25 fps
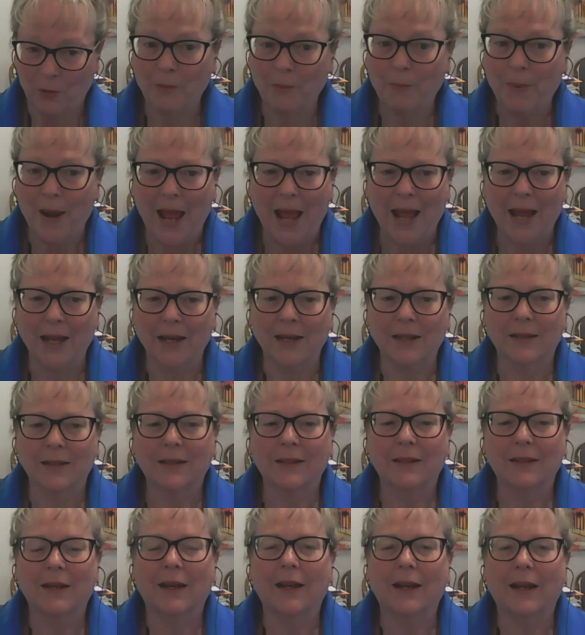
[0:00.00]
bad,
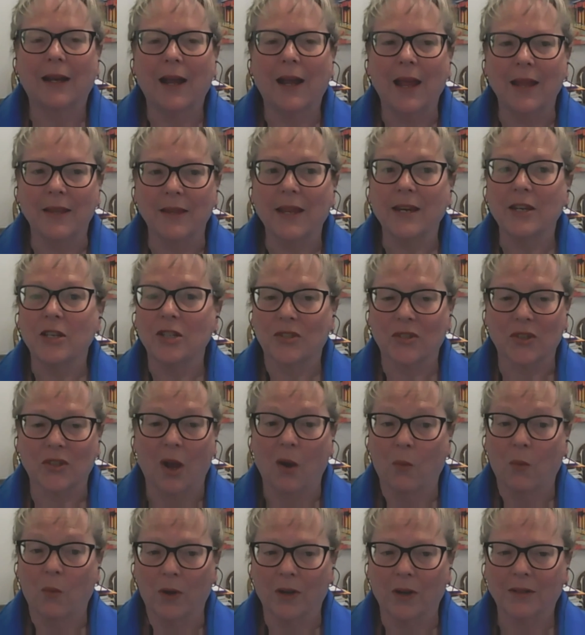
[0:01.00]
and they just
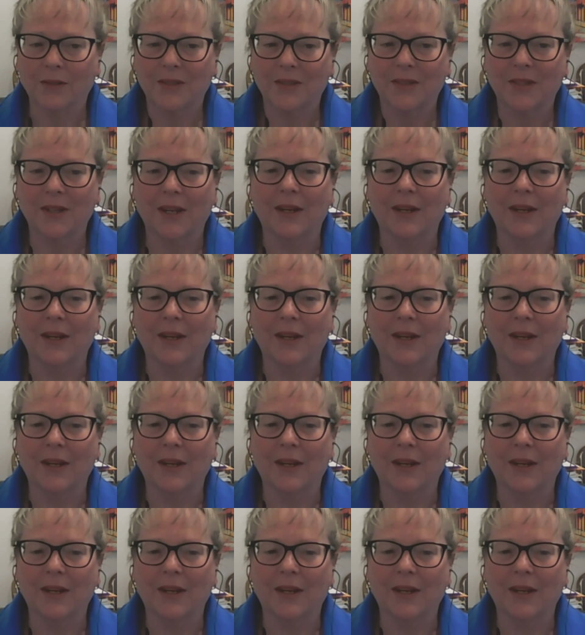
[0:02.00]
got worse.